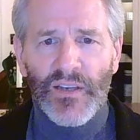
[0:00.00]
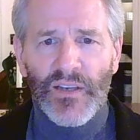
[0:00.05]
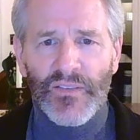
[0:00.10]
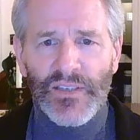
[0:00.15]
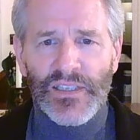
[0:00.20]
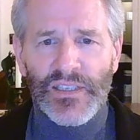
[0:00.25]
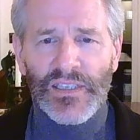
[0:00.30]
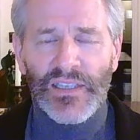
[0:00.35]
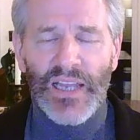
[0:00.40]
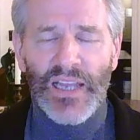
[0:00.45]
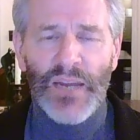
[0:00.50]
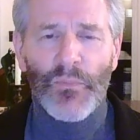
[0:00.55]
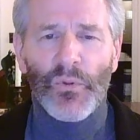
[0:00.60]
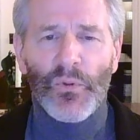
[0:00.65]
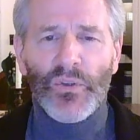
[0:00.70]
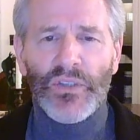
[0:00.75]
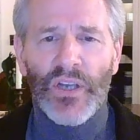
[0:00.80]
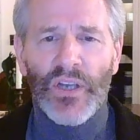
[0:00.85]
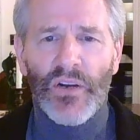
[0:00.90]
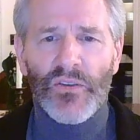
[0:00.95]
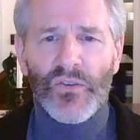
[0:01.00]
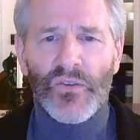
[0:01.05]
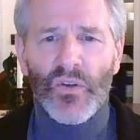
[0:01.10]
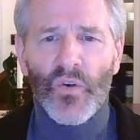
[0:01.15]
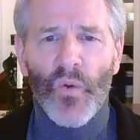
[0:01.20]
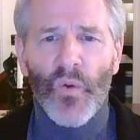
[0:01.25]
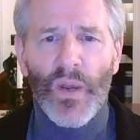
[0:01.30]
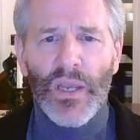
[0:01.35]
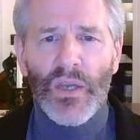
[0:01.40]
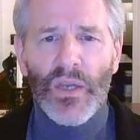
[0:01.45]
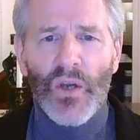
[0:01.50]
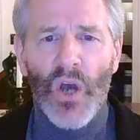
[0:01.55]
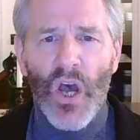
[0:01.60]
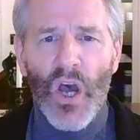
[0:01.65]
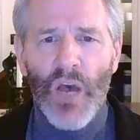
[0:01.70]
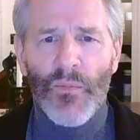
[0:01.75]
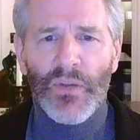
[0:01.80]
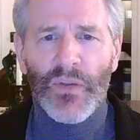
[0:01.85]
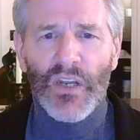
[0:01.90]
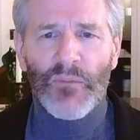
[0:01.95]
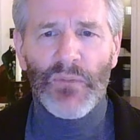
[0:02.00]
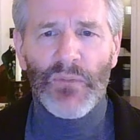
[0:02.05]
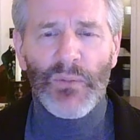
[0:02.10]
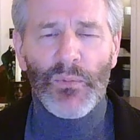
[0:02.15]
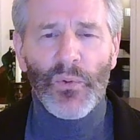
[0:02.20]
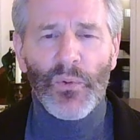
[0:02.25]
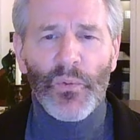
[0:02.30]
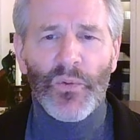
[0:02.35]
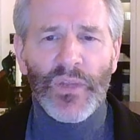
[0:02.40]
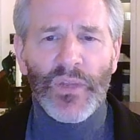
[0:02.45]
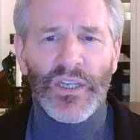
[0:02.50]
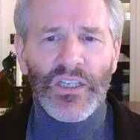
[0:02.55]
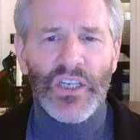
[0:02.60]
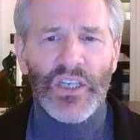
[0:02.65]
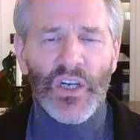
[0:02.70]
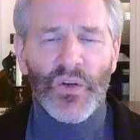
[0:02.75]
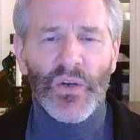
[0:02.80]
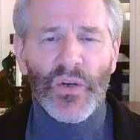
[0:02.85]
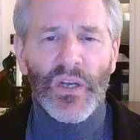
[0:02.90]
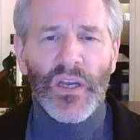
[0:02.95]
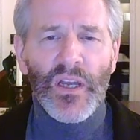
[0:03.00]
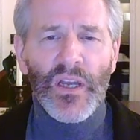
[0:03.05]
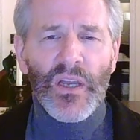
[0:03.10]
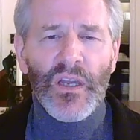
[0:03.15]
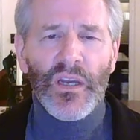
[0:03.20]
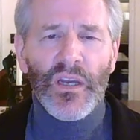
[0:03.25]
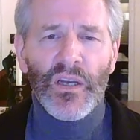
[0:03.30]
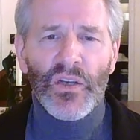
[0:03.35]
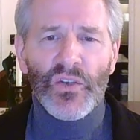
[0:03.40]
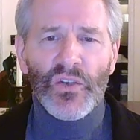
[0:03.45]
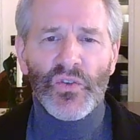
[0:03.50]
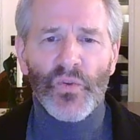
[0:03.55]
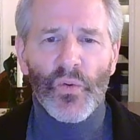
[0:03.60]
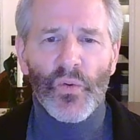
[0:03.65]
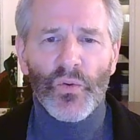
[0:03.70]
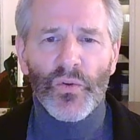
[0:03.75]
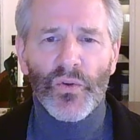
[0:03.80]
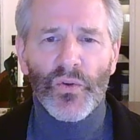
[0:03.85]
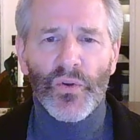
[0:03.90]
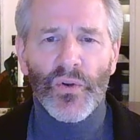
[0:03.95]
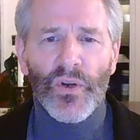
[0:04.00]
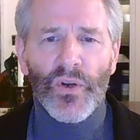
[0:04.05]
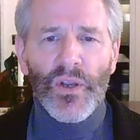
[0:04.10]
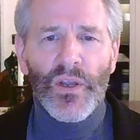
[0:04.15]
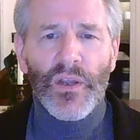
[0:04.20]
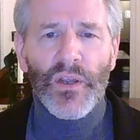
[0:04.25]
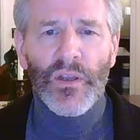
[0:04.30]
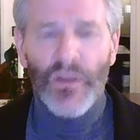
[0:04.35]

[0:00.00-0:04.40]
These labral tears are quite common in people when they tear a shoulder